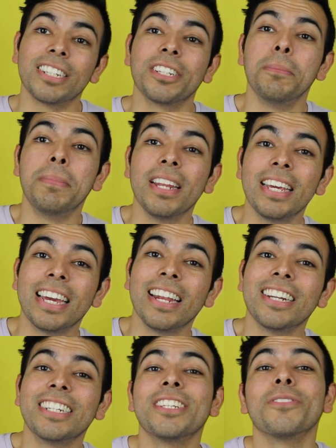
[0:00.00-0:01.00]
So Billie
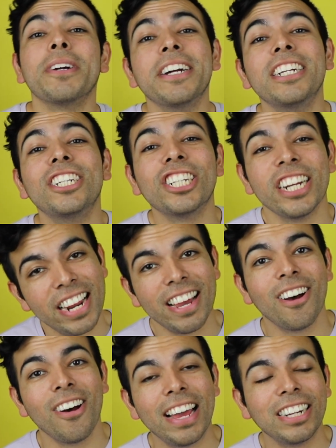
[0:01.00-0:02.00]
Eilish is wearing
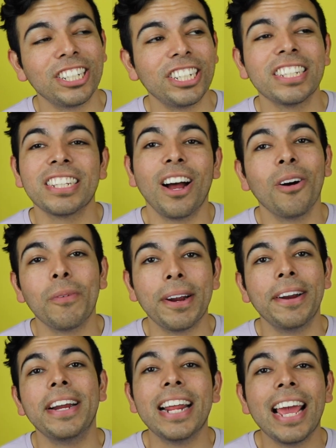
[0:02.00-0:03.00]
Chanel, and she is not
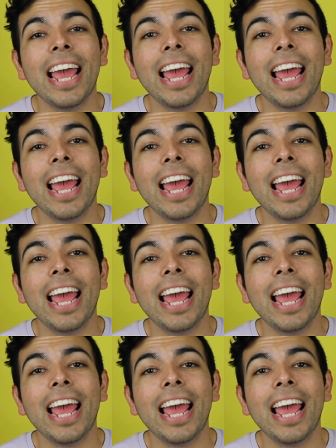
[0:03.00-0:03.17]
wearing